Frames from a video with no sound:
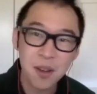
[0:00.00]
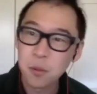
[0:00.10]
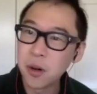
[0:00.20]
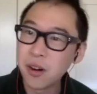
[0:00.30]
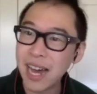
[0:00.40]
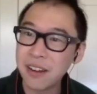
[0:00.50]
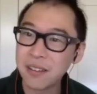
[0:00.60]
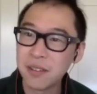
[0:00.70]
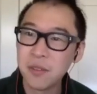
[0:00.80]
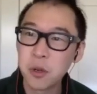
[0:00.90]

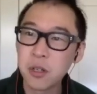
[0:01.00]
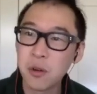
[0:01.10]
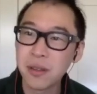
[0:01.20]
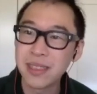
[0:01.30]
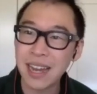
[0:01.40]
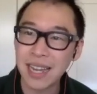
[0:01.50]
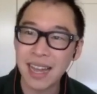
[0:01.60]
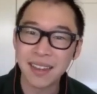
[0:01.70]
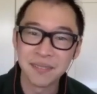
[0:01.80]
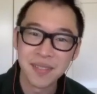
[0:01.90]
We'll go with that guy.
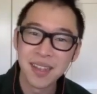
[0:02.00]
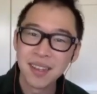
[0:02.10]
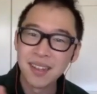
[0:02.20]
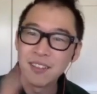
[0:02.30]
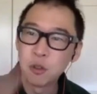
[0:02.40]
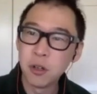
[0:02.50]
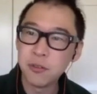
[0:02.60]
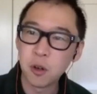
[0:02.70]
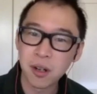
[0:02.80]
Rule 4.